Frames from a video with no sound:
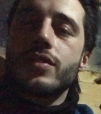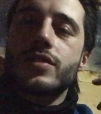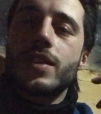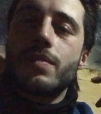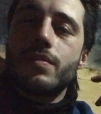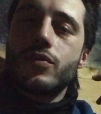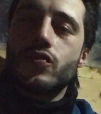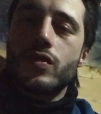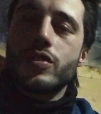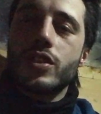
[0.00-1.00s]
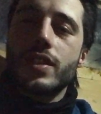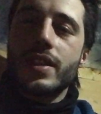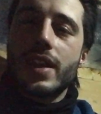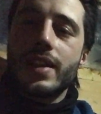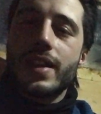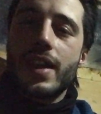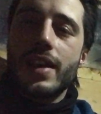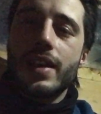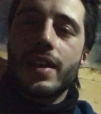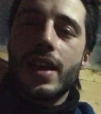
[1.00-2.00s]
on some drone shot that I
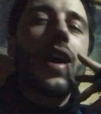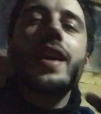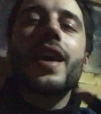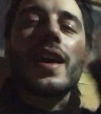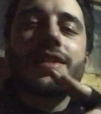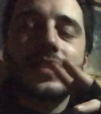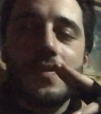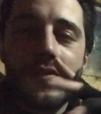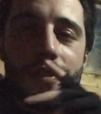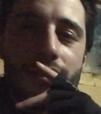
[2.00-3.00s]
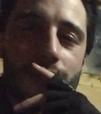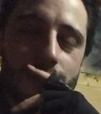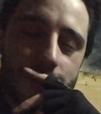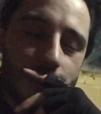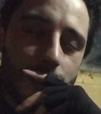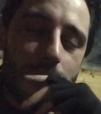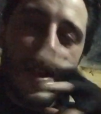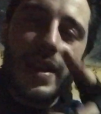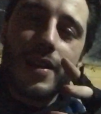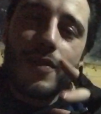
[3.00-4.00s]
take and I had some fun also
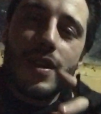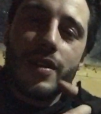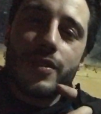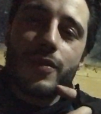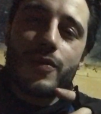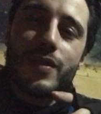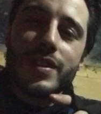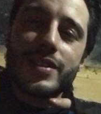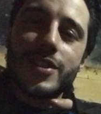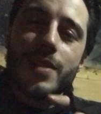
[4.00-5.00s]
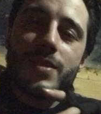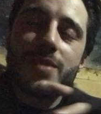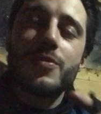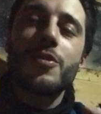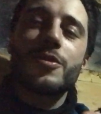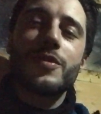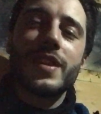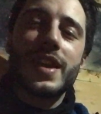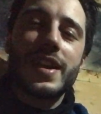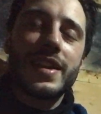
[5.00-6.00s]
playing around with some smoke
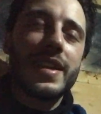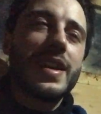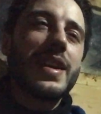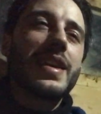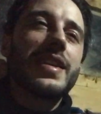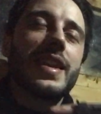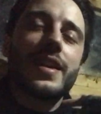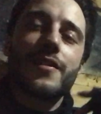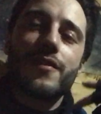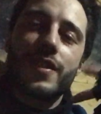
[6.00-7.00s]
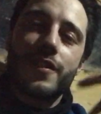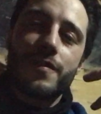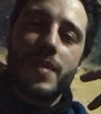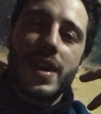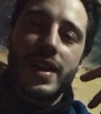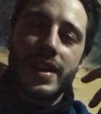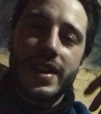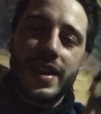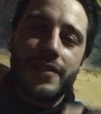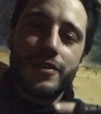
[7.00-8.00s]
grenade that a friend of mine
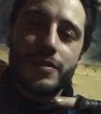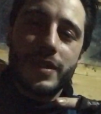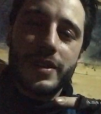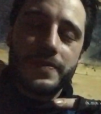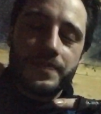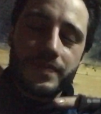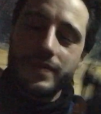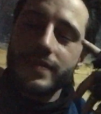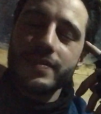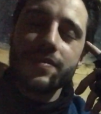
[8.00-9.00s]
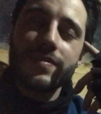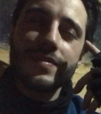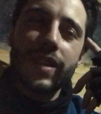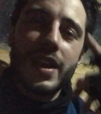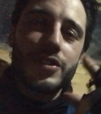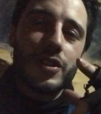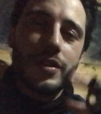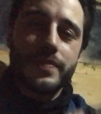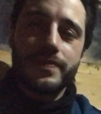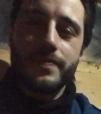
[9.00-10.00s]
gave to me. Enjoy!